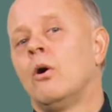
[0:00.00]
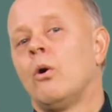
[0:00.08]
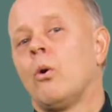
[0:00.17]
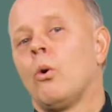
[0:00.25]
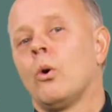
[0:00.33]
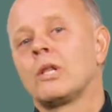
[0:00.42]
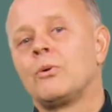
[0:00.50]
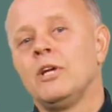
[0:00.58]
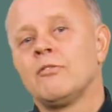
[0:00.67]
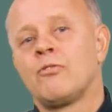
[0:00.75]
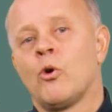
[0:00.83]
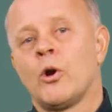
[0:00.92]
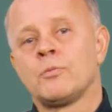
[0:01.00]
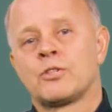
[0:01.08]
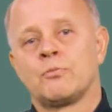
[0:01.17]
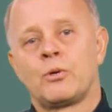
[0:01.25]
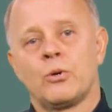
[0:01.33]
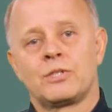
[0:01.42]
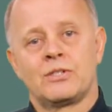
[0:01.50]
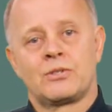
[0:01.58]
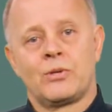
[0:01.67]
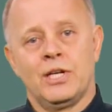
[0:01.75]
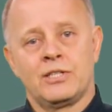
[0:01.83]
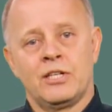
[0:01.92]
All three forms of process
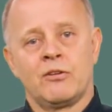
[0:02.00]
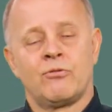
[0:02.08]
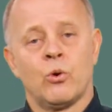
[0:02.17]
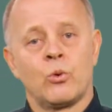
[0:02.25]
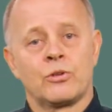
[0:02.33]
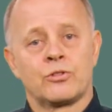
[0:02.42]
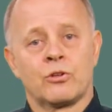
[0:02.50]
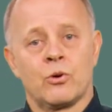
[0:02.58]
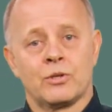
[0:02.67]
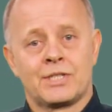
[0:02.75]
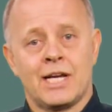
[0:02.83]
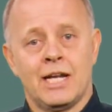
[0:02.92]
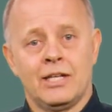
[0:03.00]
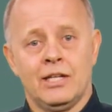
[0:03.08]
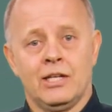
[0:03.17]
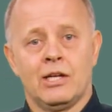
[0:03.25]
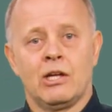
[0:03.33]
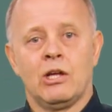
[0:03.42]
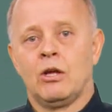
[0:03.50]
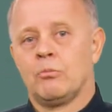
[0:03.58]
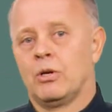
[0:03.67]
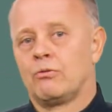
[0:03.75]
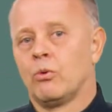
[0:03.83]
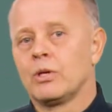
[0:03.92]
tracing focus on causality.
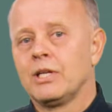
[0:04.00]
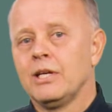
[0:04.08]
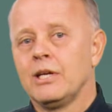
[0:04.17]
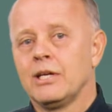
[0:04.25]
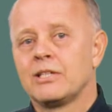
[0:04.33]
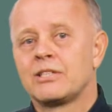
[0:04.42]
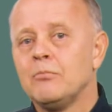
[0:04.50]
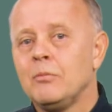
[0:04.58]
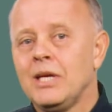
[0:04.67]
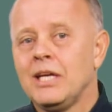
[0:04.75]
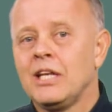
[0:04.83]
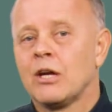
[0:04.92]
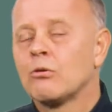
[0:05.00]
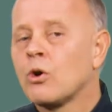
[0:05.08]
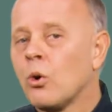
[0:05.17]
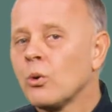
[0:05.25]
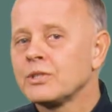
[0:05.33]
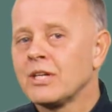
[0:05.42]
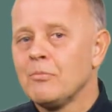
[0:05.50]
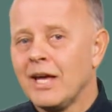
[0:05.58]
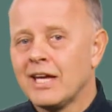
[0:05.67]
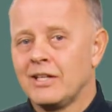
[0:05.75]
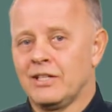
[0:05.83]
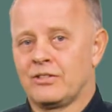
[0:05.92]
But what is the meaning of causal
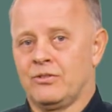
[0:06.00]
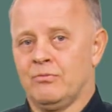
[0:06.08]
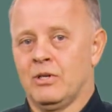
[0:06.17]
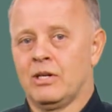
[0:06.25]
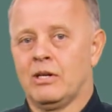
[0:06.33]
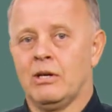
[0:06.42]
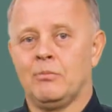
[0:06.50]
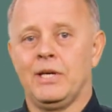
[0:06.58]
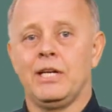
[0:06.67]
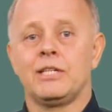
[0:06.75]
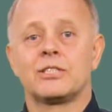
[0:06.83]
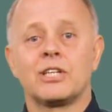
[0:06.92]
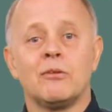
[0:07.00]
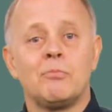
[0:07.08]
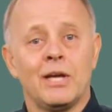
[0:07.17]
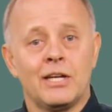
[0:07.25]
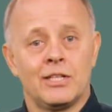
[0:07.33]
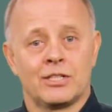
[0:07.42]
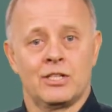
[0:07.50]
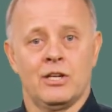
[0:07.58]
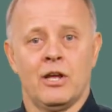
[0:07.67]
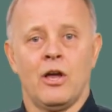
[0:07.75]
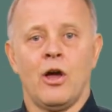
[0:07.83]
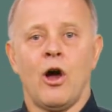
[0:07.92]
mechanism? Beach and Pedersen
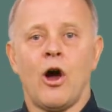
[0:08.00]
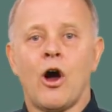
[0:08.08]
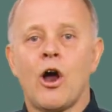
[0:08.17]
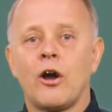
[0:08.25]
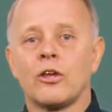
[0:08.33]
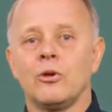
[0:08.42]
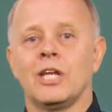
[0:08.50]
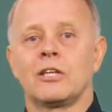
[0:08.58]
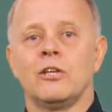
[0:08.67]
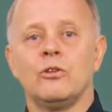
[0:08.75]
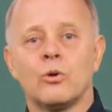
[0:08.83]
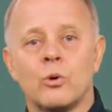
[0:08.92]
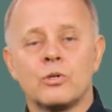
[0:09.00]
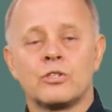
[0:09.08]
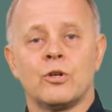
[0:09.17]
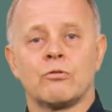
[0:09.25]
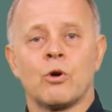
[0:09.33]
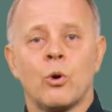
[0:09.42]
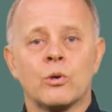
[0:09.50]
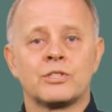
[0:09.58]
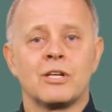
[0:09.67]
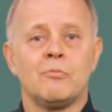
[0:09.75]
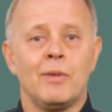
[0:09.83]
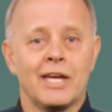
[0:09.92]
argue that the notion of
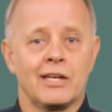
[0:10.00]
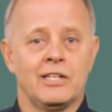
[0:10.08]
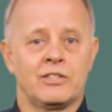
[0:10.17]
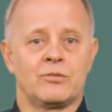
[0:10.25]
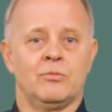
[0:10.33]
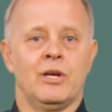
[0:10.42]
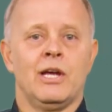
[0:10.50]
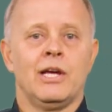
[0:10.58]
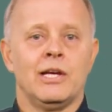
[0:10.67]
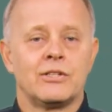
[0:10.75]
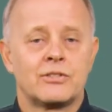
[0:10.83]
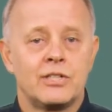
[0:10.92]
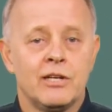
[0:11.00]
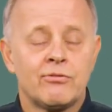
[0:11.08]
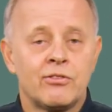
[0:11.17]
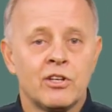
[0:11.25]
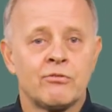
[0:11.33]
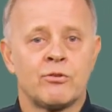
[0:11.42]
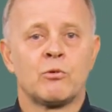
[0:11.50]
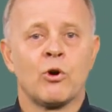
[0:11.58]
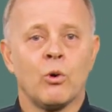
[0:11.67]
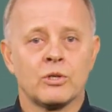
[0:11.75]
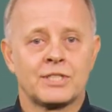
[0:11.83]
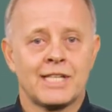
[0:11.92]
causal mechanism is different from
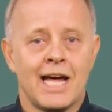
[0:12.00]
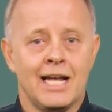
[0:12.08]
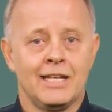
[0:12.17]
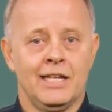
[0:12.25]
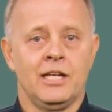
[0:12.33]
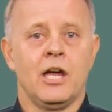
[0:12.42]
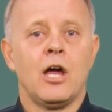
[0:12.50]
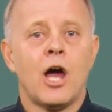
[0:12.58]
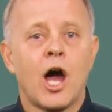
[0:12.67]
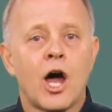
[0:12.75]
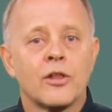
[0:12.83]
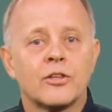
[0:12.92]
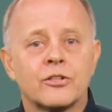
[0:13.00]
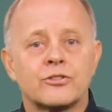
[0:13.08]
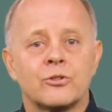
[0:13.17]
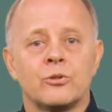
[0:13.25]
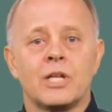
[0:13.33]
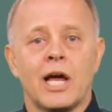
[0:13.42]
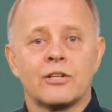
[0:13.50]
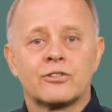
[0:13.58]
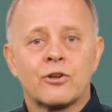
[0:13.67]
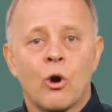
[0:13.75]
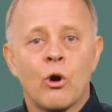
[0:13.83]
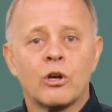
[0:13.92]
causality understood as
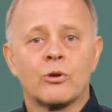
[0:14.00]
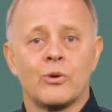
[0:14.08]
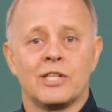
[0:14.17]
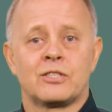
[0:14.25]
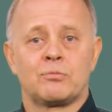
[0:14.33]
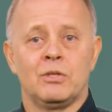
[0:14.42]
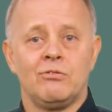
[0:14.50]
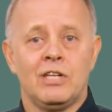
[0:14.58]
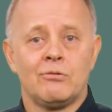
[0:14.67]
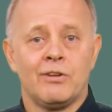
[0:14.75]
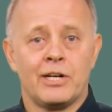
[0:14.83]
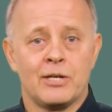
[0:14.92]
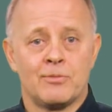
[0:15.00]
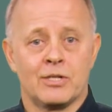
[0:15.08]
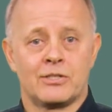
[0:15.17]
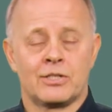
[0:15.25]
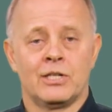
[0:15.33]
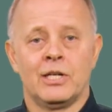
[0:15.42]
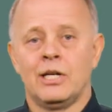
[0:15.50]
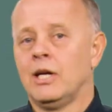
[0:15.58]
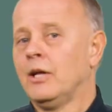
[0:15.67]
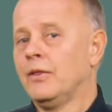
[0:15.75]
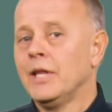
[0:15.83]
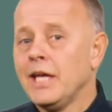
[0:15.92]
congruence between variables.
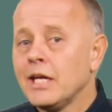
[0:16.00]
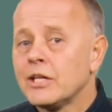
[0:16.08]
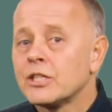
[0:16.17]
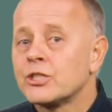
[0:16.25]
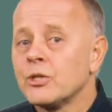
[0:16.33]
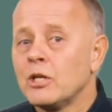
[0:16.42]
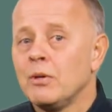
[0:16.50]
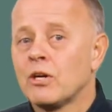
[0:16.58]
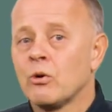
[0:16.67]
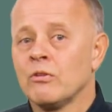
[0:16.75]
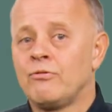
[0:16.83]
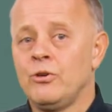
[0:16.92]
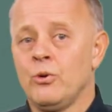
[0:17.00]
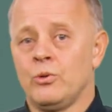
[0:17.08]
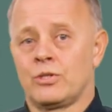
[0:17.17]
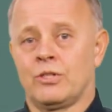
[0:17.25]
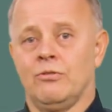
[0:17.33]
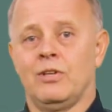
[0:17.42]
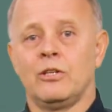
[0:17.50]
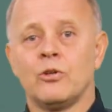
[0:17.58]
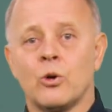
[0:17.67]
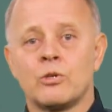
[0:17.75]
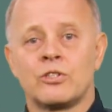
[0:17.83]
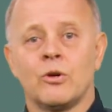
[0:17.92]
Neither should it be confused with the
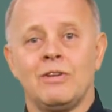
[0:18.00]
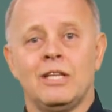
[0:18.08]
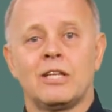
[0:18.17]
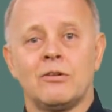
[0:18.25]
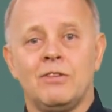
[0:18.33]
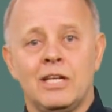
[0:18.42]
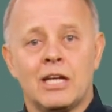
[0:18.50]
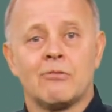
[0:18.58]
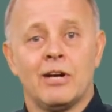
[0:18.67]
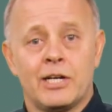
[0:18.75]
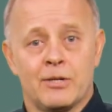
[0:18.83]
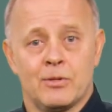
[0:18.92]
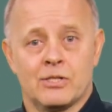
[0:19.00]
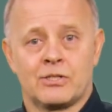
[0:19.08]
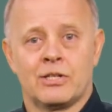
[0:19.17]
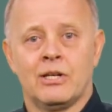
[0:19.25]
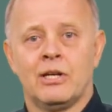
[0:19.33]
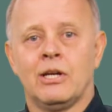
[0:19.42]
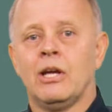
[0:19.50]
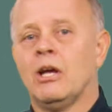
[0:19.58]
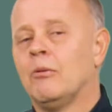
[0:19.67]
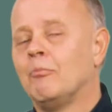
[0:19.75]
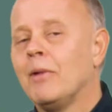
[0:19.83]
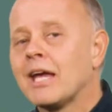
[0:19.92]
notion of intervening variables.
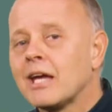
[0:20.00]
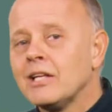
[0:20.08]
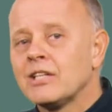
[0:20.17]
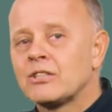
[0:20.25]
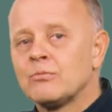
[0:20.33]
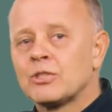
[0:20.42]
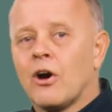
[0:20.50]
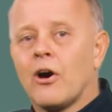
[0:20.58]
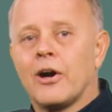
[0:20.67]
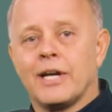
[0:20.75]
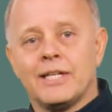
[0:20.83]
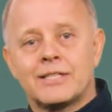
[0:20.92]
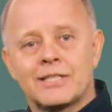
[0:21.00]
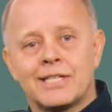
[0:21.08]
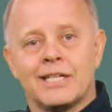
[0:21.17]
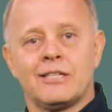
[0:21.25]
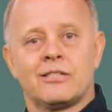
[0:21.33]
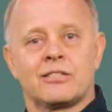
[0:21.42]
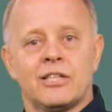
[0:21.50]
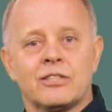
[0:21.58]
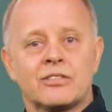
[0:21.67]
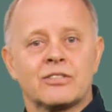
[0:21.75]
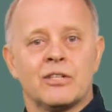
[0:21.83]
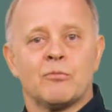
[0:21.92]
Mechanisms are instead
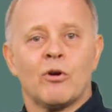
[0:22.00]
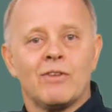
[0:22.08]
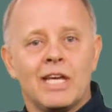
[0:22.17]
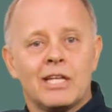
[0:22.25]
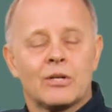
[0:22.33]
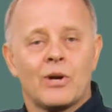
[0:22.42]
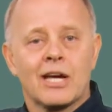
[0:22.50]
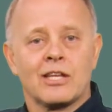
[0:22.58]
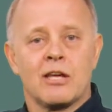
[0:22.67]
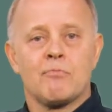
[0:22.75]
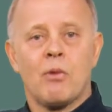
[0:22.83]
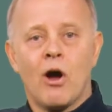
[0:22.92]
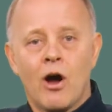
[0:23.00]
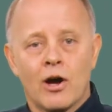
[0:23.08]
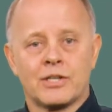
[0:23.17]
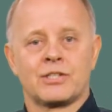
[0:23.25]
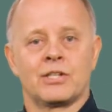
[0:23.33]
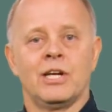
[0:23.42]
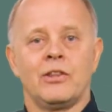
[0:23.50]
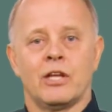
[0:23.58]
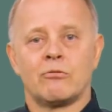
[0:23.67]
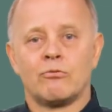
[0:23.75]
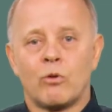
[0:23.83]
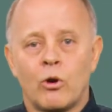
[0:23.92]
systems of interacting parts
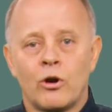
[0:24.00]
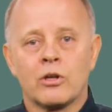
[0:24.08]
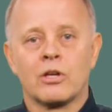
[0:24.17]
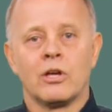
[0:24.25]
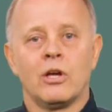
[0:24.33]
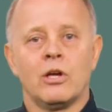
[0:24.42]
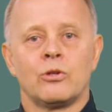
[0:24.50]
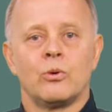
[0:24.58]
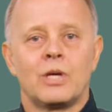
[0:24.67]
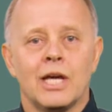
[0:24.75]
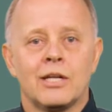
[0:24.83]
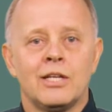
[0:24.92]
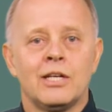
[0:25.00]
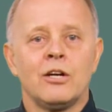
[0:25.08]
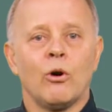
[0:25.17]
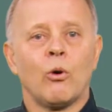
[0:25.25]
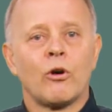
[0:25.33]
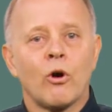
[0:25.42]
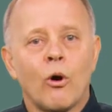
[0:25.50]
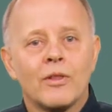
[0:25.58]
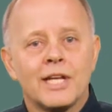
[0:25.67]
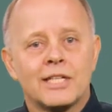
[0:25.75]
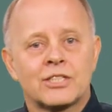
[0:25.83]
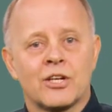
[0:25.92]
that work together or
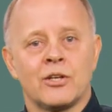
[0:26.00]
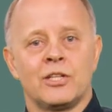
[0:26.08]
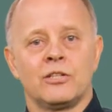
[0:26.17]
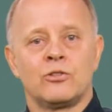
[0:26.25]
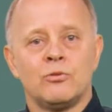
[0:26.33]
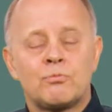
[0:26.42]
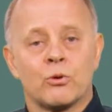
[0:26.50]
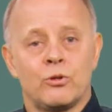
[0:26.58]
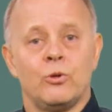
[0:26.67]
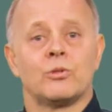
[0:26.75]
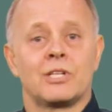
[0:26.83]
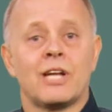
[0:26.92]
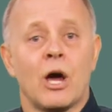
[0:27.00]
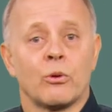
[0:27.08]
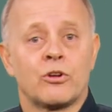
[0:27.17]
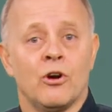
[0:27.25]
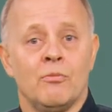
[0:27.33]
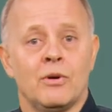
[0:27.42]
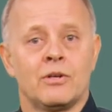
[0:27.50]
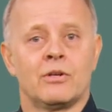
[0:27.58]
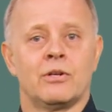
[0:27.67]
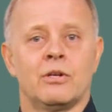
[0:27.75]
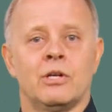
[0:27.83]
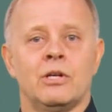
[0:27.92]
on each other to produce an outcome.
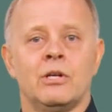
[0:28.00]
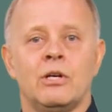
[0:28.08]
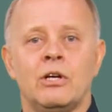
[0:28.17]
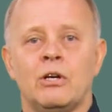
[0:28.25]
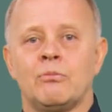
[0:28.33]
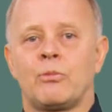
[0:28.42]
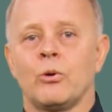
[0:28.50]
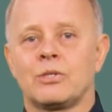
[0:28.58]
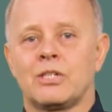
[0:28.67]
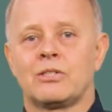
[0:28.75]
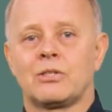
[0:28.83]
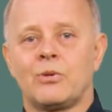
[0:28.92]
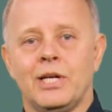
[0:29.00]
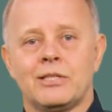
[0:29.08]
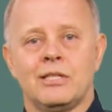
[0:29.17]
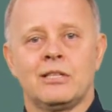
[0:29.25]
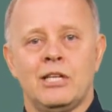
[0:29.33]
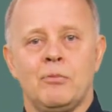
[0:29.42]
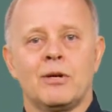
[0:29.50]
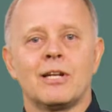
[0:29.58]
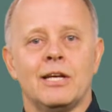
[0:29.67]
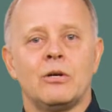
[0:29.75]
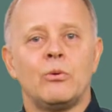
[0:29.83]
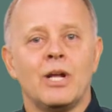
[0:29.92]
Process tracing
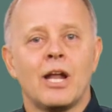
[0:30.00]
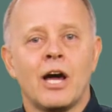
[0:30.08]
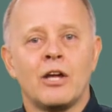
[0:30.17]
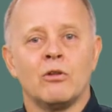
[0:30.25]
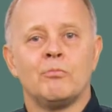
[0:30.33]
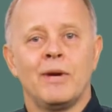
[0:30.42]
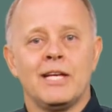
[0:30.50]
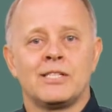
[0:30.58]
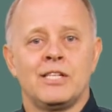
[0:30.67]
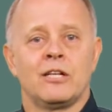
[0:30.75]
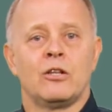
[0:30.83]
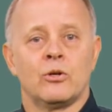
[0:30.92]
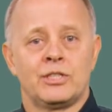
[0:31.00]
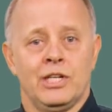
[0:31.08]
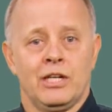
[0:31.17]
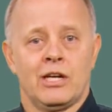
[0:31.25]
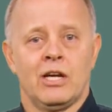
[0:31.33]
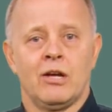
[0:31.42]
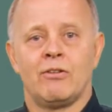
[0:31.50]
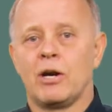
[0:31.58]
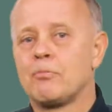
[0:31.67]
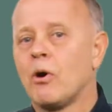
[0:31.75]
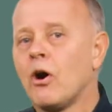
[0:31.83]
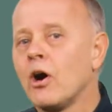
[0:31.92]
typically rely on Bayesian logic, where a
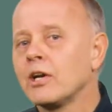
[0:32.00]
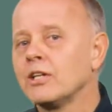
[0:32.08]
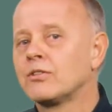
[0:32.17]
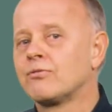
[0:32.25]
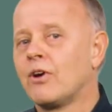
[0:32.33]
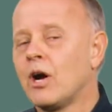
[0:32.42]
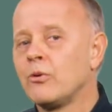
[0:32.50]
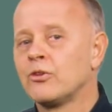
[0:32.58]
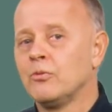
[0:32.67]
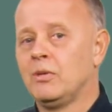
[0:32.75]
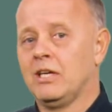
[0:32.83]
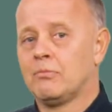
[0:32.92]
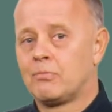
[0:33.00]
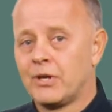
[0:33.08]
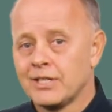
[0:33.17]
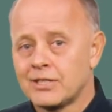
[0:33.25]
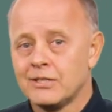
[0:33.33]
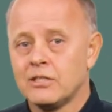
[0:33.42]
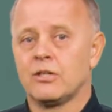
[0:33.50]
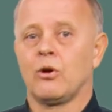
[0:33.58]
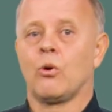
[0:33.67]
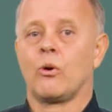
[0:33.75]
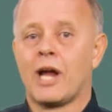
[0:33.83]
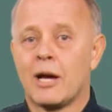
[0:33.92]
part is found to be present
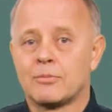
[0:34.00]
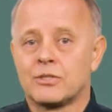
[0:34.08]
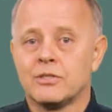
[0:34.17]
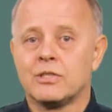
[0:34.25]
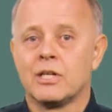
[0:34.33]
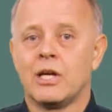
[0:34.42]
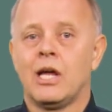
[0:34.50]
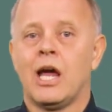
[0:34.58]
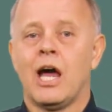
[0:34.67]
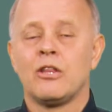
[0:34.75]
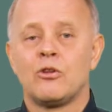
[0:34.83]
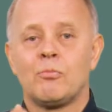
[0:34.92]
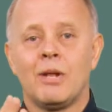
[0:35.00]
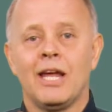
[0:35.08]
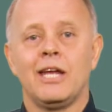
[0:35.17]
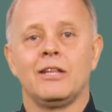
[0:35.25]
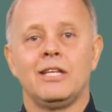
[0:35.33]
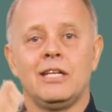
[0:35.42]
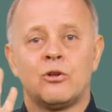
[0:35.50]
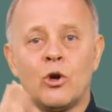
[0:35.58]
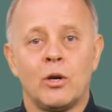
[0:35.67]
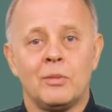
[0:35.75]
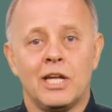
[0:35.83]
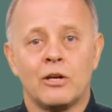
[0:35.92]
or absent and to play a
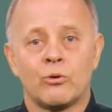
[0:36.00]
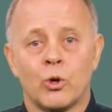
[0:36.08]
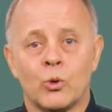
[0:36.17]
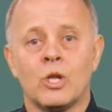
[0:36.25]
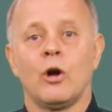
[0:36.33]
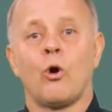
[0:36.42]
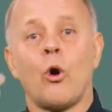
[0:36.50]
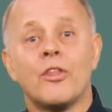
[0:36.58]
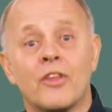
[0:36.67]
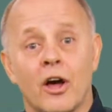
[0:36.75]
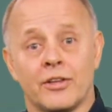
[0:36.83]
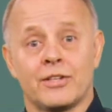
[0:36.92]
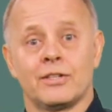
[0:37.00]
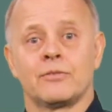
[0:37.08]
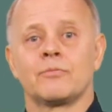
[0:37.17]
determining role or not.